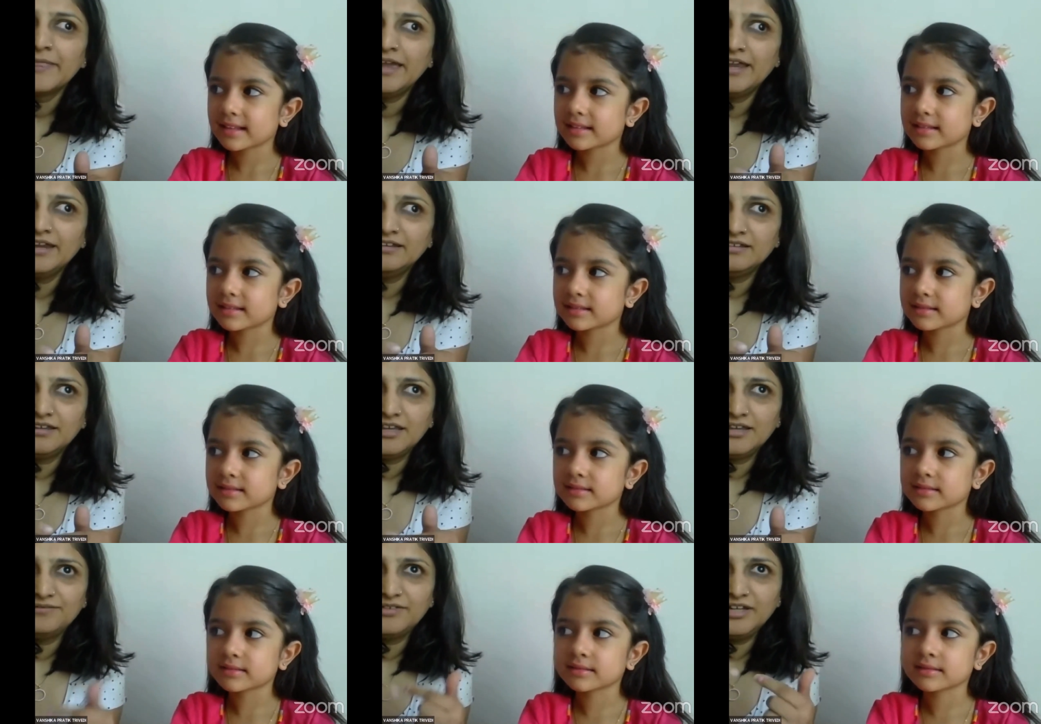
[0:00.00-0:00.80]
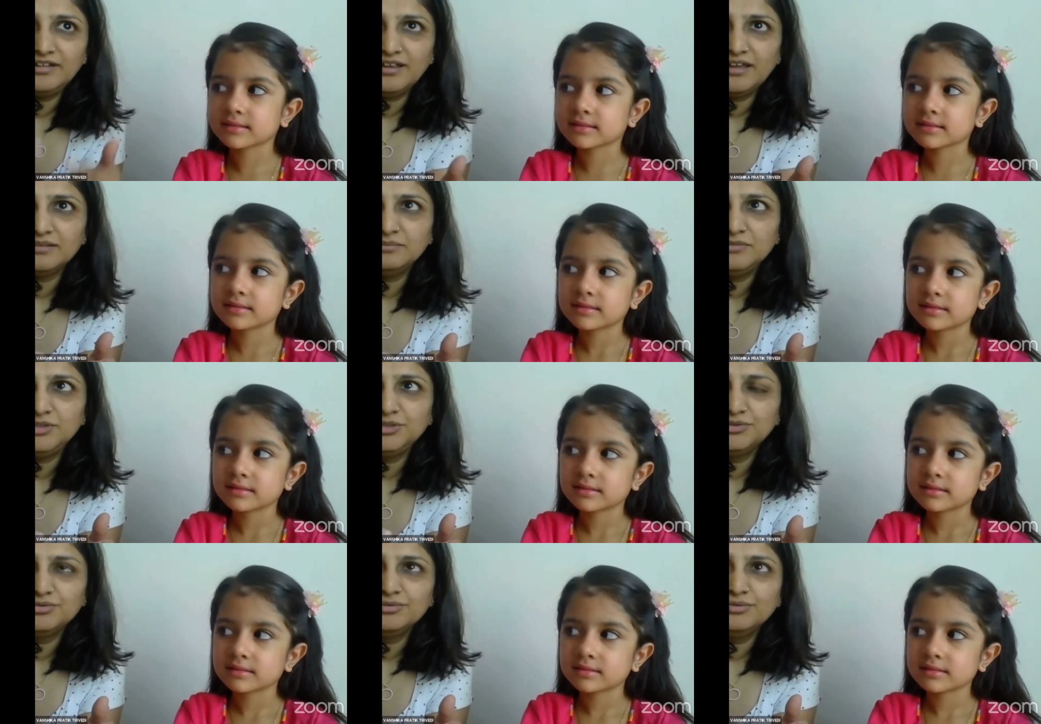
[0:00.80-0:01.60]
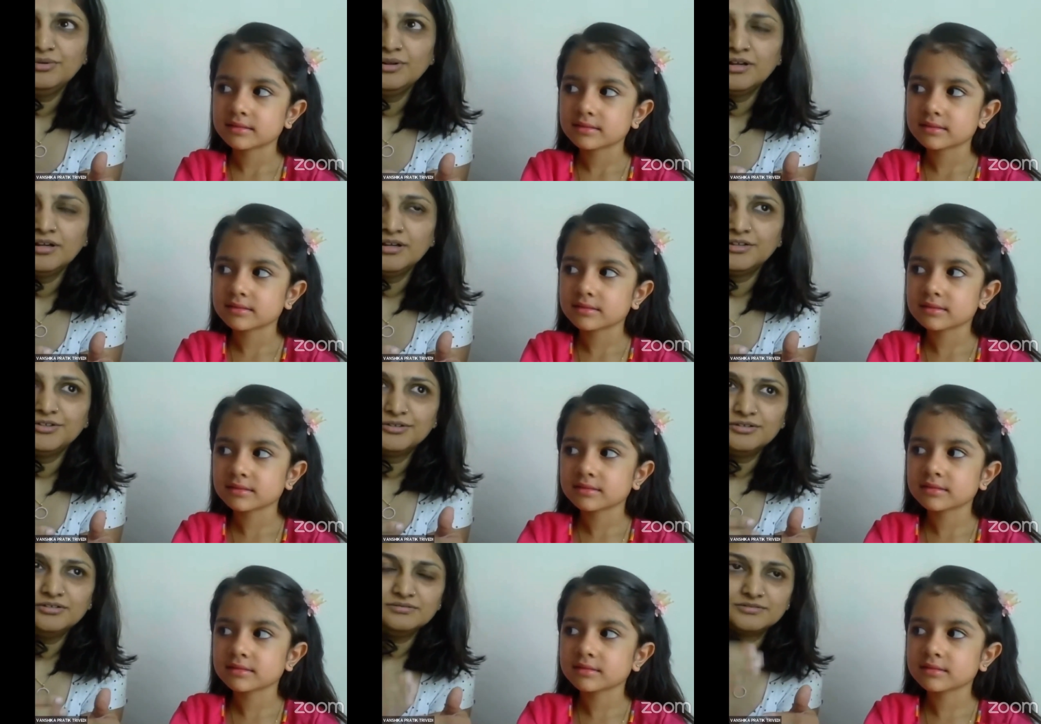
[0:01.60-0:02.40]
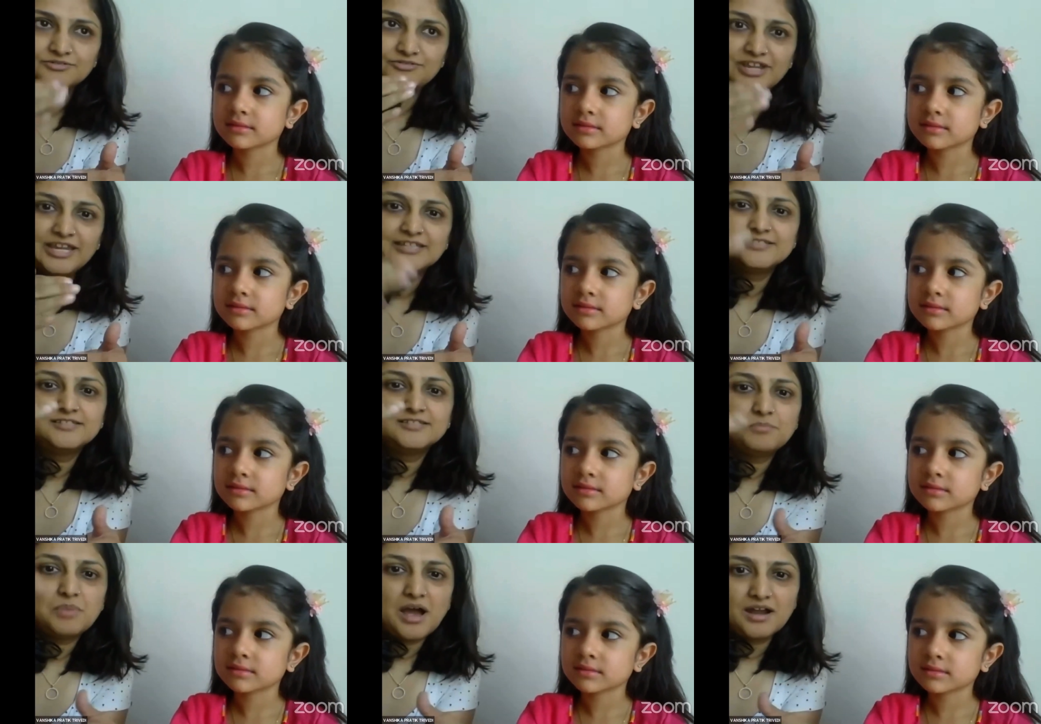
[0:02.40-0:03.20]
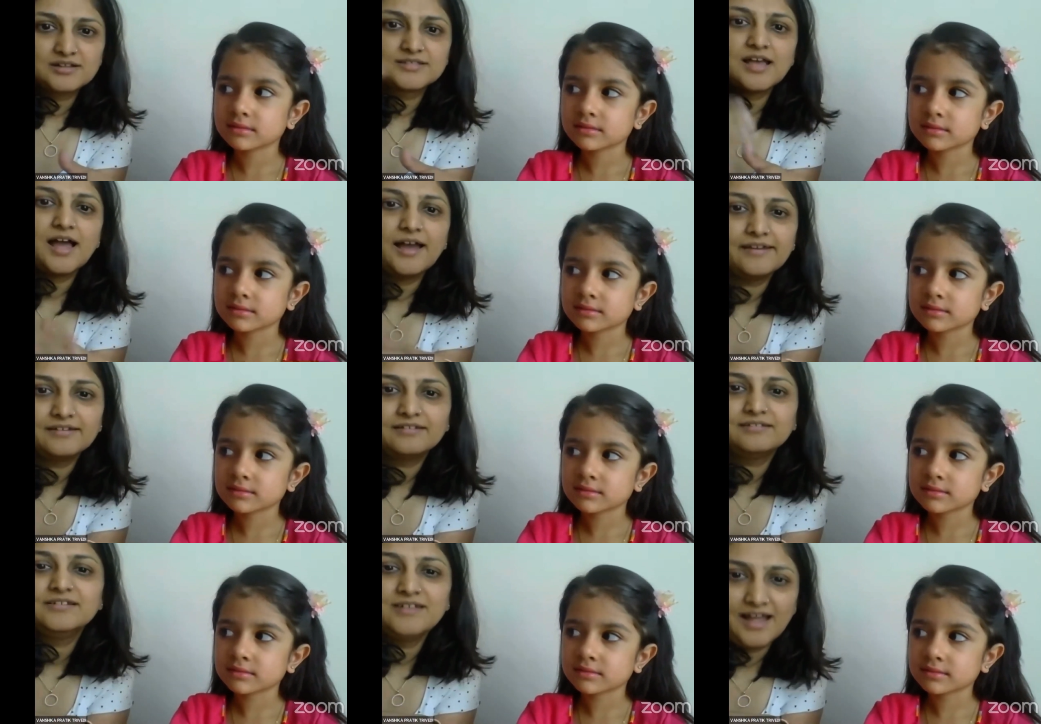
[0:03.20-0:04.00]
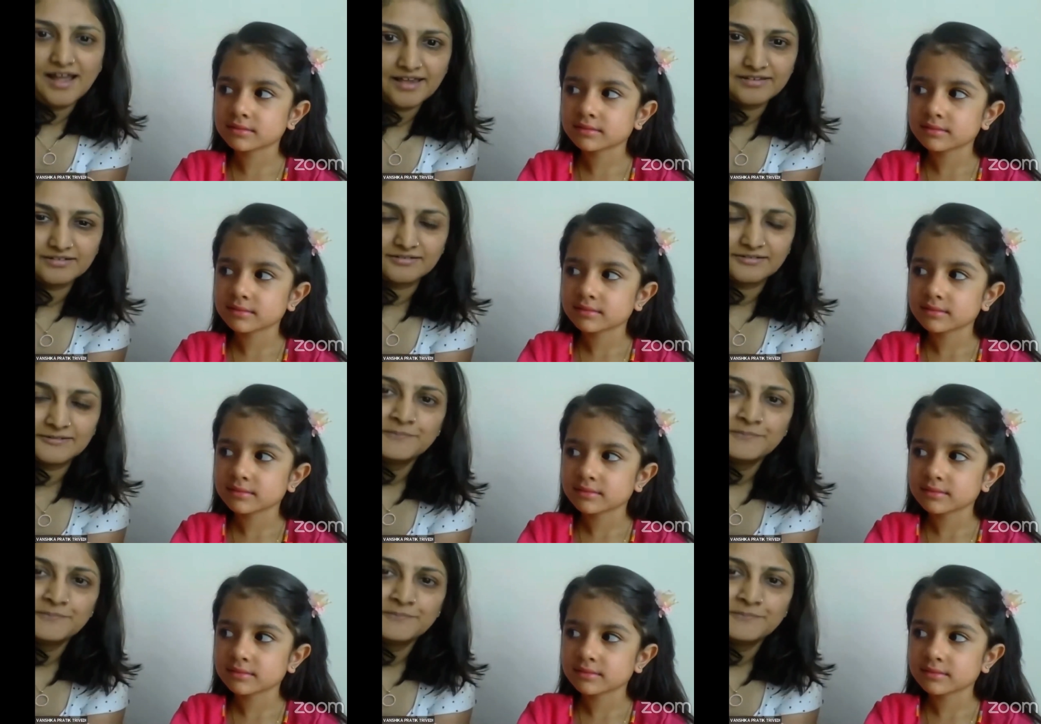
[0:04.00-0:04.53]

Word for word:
Speaker 1: and every time you you know raise the bars higher and higher